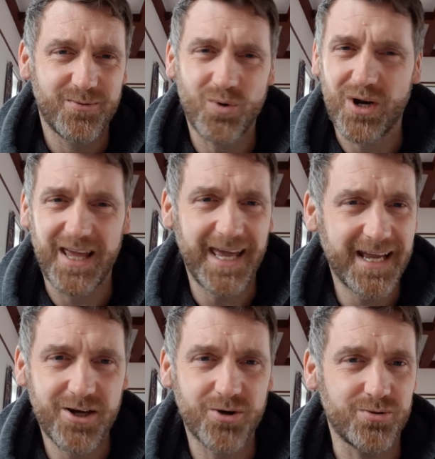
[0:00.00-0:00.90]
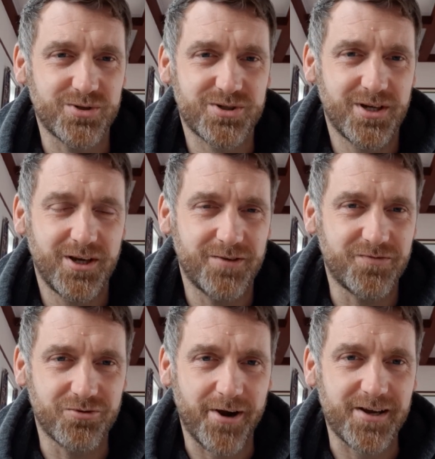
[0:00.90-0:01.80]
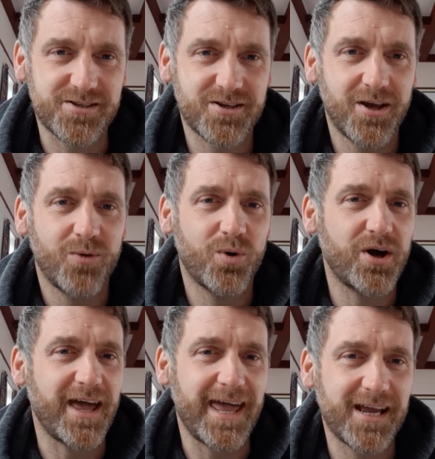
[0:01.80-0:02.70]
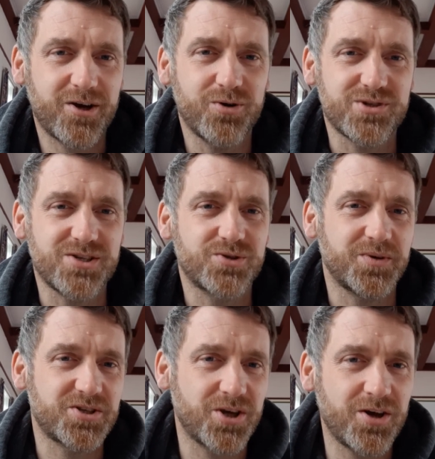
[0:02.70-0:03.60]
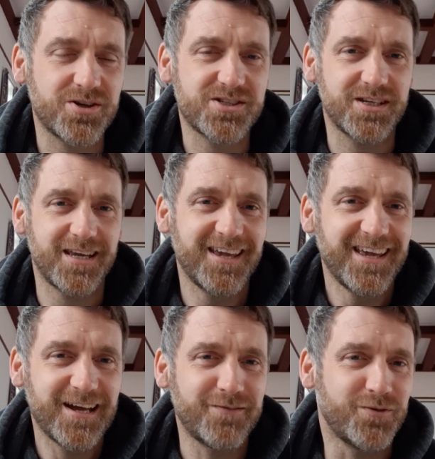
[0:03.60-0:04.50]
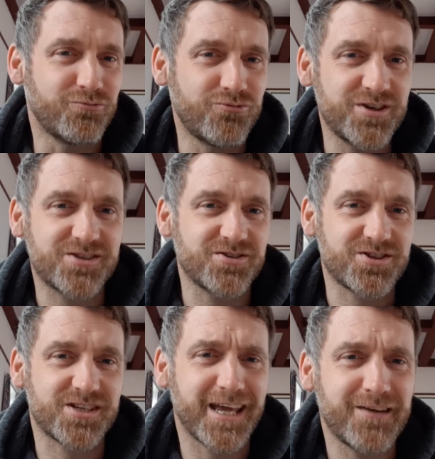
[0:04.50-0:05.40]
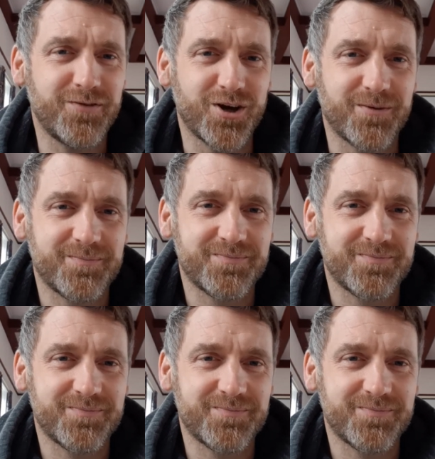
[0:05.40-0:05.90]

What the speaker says: What echoes of grace, what echoes into eternity of the risen Saviour.